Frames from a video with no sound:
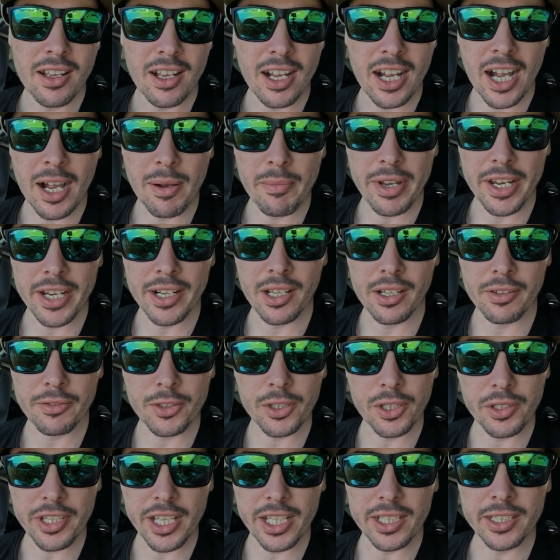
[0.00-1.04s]
And I've
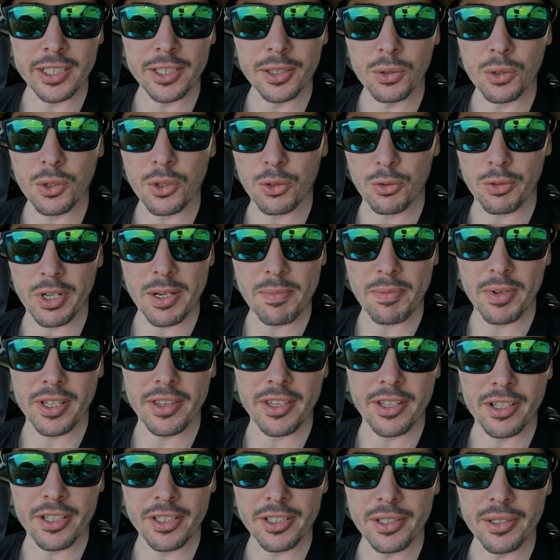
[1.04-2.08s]
got that little creeper
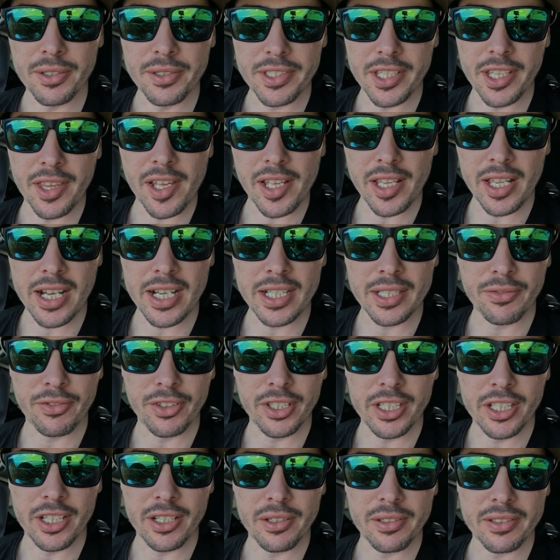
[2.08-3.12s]
that I used in the last
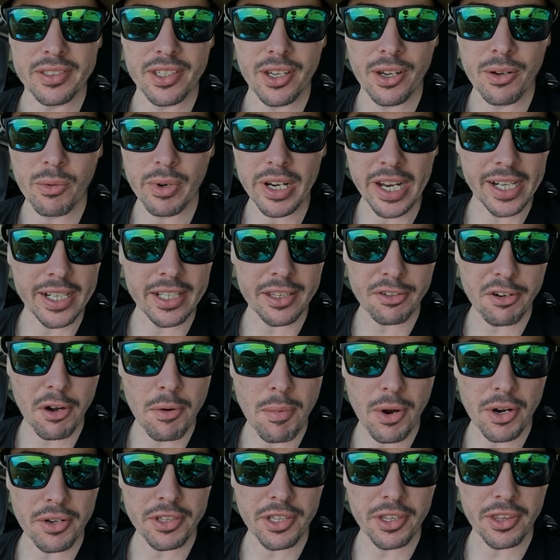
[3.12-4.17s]
video. So we're going to
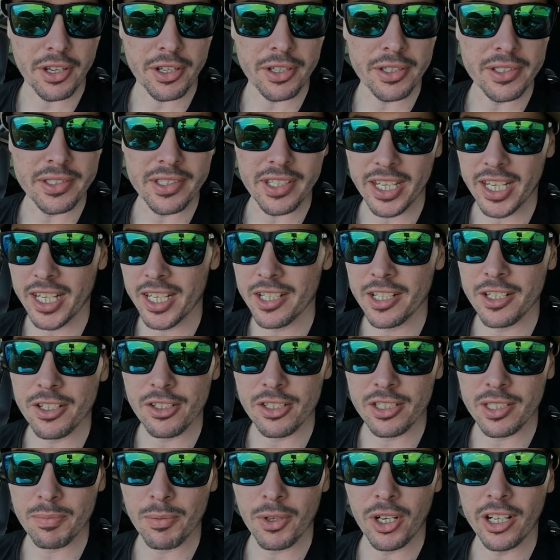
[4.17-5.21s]
throw both of those in a
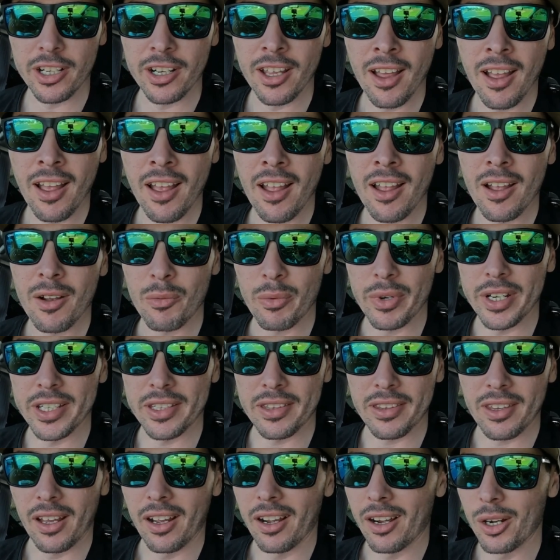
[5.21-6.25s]
new spot,
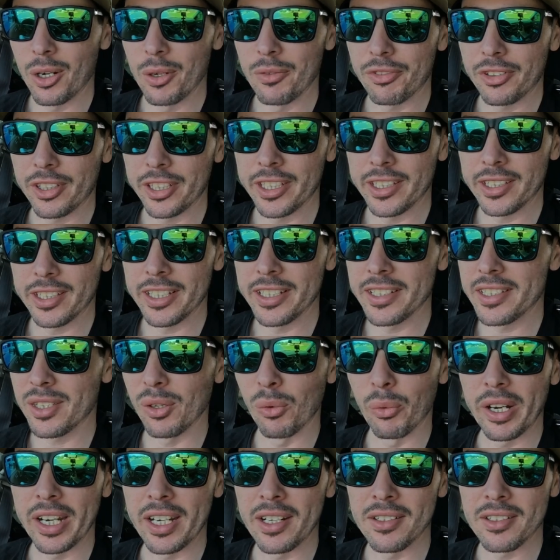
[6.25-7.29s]
with hopefully at least
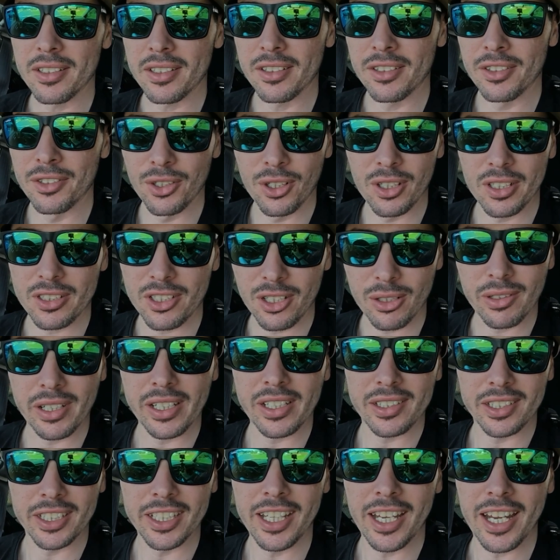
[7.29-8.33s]
the wind not
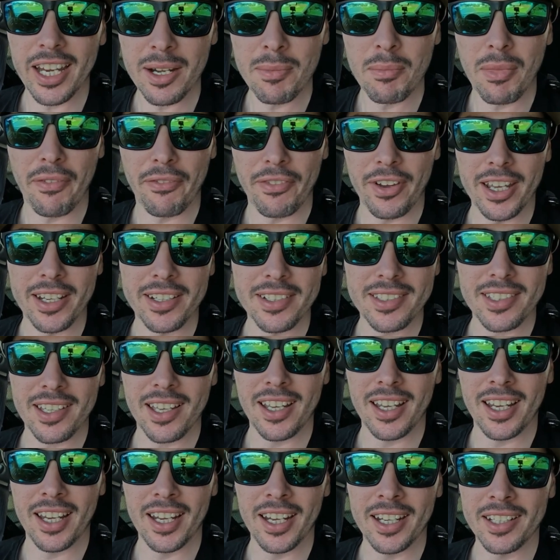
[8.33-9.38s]
directly in my face.
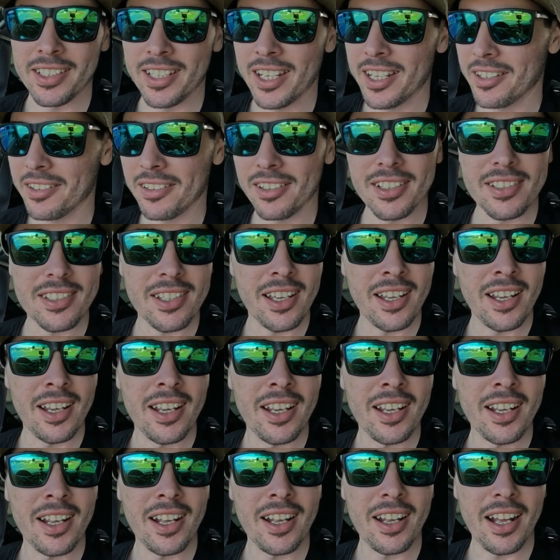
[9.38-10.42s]
And yeah, guys,
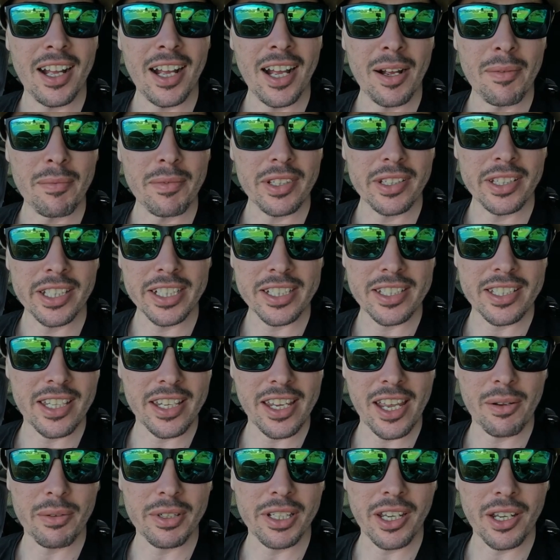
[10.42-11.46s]
let's
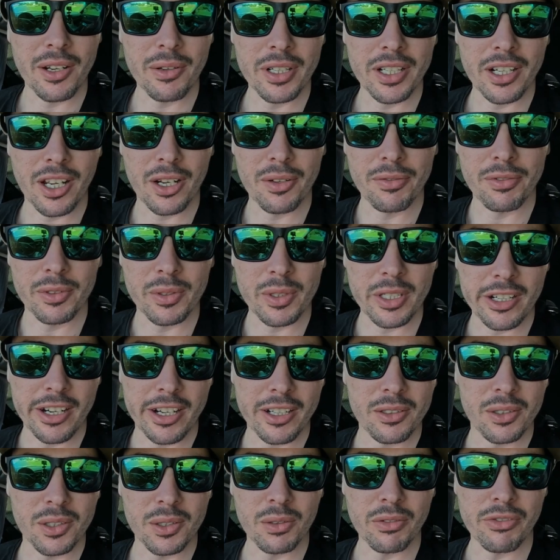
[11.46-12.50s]
see how we go, and hopefully we
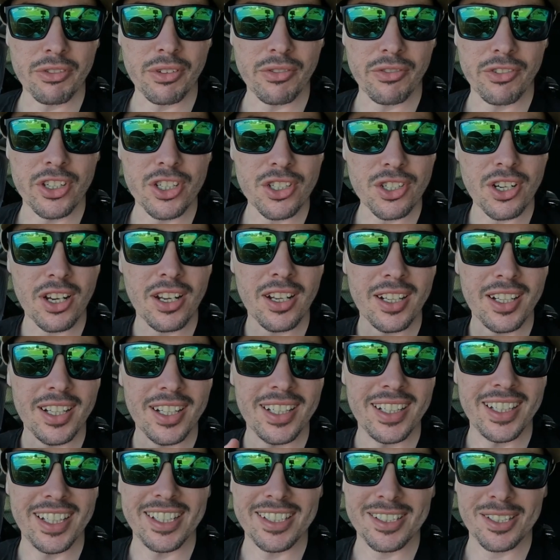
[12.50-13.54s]
crack onto a few fish.
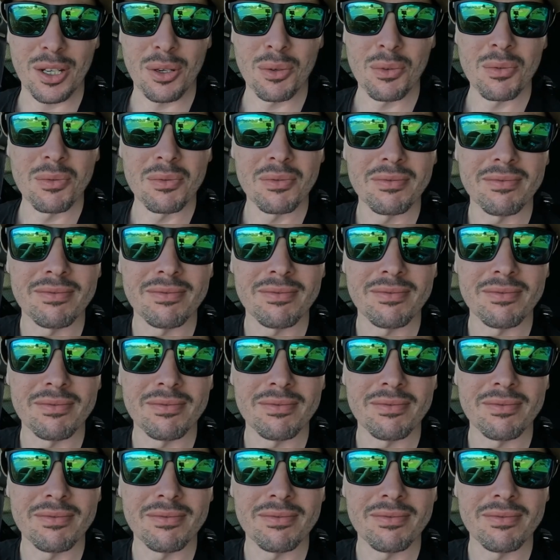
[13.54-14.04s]
Let's go.